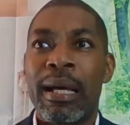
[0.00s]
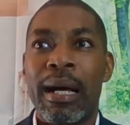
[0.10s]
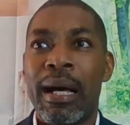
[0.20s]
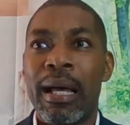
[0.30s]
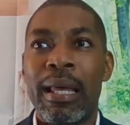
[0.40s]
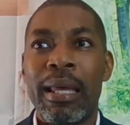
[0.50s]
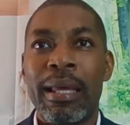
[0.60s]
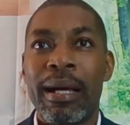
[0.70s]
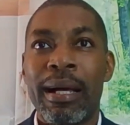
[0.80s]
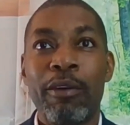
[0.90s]

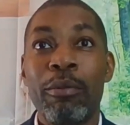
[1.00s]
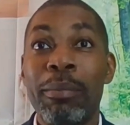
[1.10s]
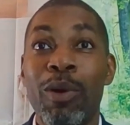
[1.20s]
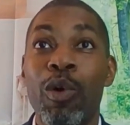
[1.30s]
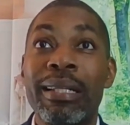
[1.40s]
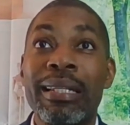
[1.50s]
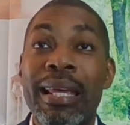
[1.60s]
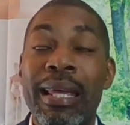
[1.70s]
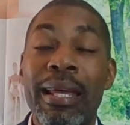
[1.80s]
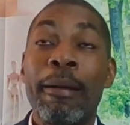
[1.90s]
I remember one
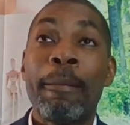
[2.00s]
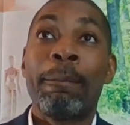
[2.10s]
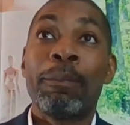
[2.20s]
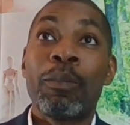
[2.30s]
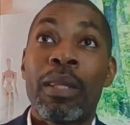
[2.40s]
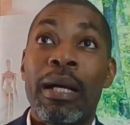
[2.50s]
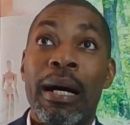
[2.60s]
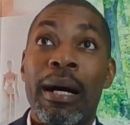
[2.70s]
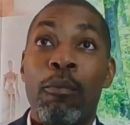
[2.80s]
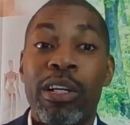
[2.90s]
day,
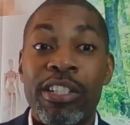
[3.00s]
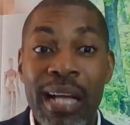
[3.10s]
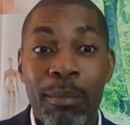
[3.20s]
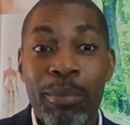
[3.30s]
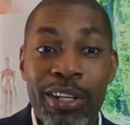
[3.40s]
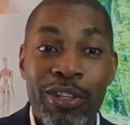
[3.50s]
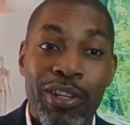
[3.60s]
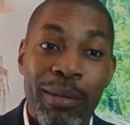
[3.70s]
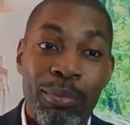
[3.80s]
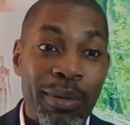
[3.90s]
one
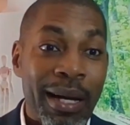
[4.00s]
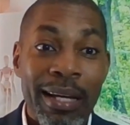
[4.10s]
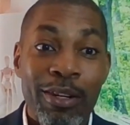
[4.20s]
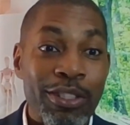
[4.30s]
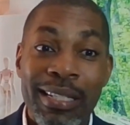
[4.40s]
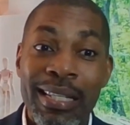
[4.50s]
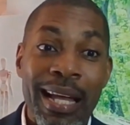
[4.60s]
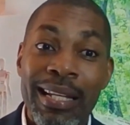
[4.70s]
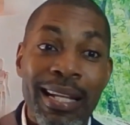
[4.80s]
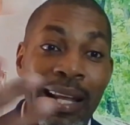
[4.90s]
championship, I just
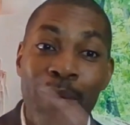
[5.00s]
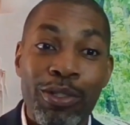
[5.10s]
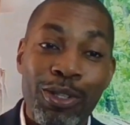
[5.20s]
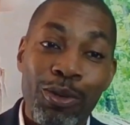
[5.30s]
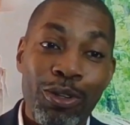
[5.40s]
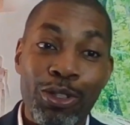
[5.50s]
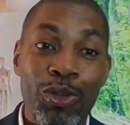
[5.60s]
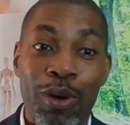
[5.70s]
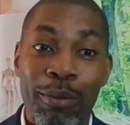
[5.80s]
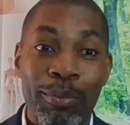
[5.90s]
decided that I was going to
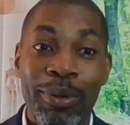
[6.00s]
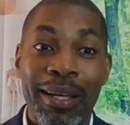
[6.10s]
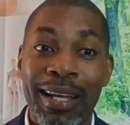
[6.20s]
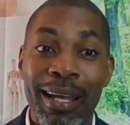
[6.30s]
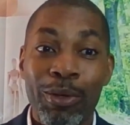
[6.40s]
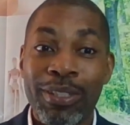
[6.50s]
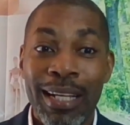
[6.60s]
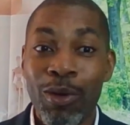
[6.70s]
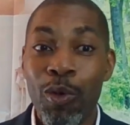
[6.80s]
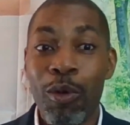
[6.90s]
show up, and I was
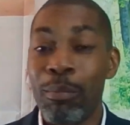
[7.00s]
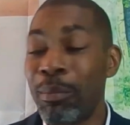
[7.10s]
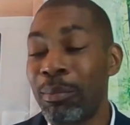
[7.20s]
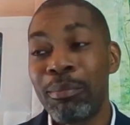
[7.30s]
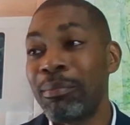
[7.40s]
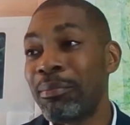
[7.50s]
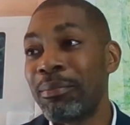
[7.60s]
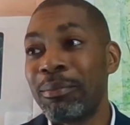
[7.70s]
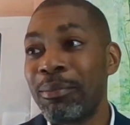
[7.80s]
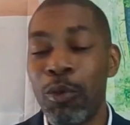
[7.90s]
at home
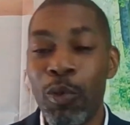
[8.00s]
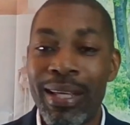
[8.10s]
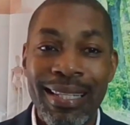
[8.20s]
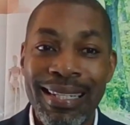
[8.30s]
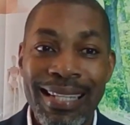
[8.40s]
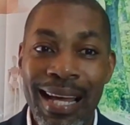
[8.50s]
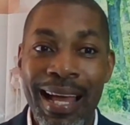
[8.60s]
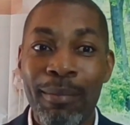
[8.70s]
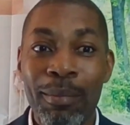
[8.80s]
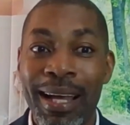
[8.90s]
wasting
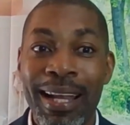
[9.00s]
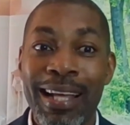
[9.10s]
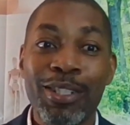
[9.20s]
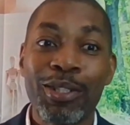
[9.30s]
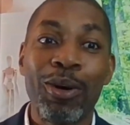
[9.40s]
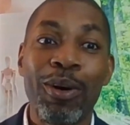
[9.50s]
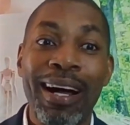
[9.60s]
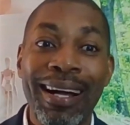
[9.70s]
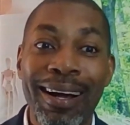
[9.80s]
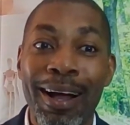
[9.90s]
time, and I saw
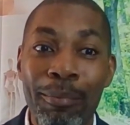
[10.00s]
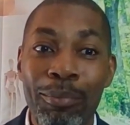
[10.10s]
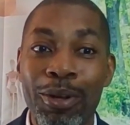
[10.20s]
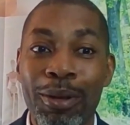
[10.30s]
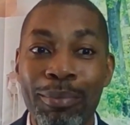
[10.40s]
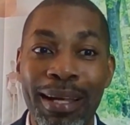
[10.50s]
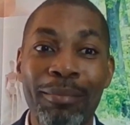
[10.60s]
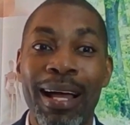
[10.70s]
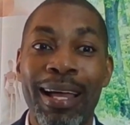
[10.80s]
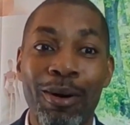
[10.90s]
a car pull up at
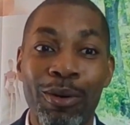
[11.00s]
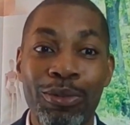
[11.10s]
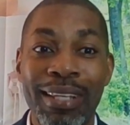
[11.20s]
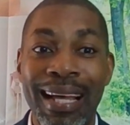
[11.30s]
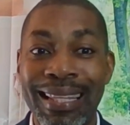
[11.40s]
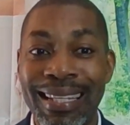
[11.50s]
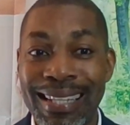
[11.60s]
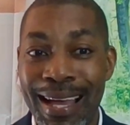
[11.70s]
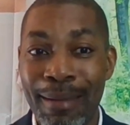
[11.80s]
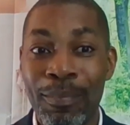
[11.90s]
my house at the
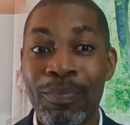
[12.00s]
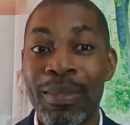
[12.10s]
time,